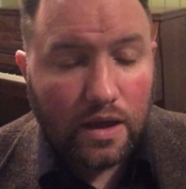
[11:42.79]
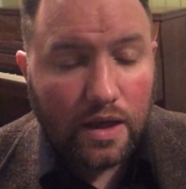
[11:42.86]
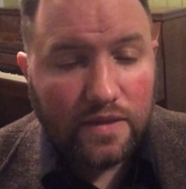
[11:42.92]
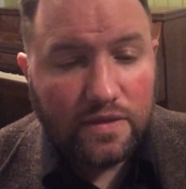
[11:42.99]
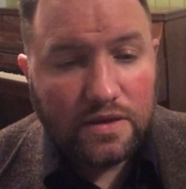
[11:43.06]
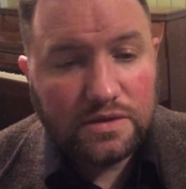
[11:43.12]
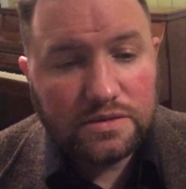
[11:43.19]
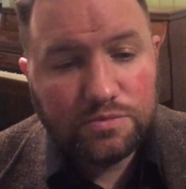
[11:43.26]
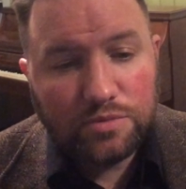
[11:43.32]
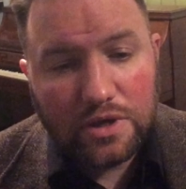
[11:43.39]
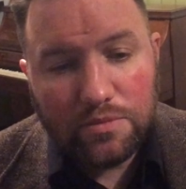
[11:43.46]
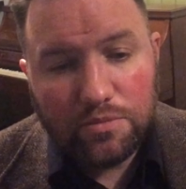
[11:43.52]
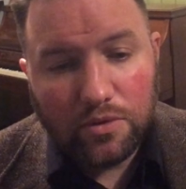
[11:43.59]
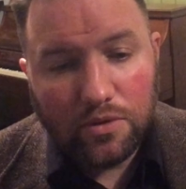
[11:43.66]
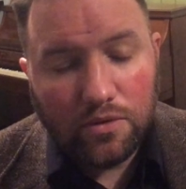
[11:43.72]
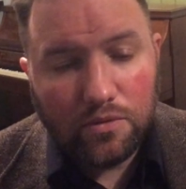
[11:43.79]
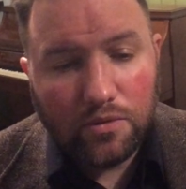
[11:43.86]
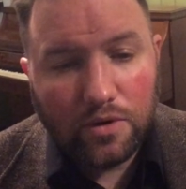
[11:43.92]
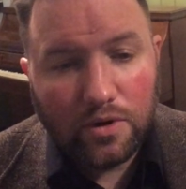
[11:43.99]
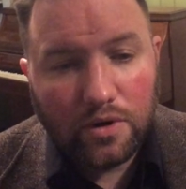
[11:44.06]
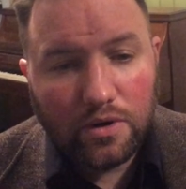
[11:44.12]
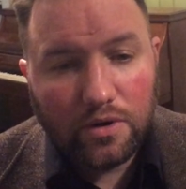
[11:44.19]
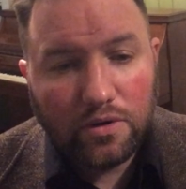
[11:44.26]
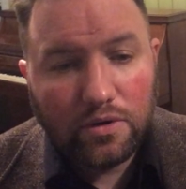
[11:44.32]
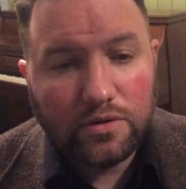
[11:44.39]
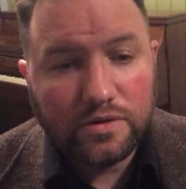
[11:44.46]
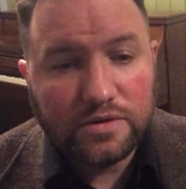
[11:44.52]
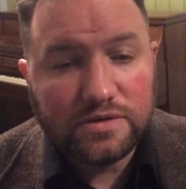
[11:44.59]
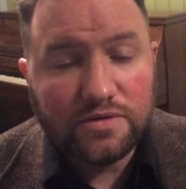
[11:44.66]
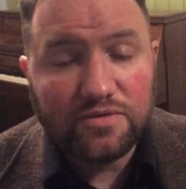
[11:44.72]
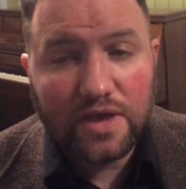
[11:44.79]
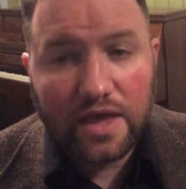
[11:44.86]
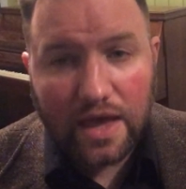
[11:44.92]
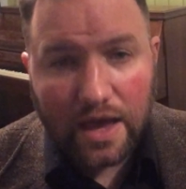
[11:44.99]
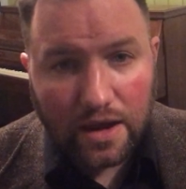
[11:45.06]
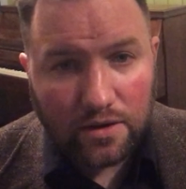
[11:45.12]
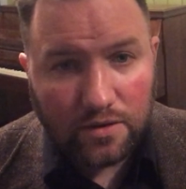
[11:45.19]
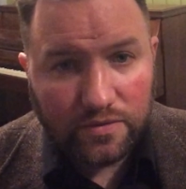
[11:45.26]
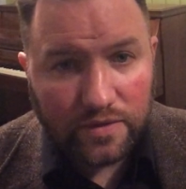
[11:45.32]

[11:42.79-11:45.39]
And these people were herders of cattle.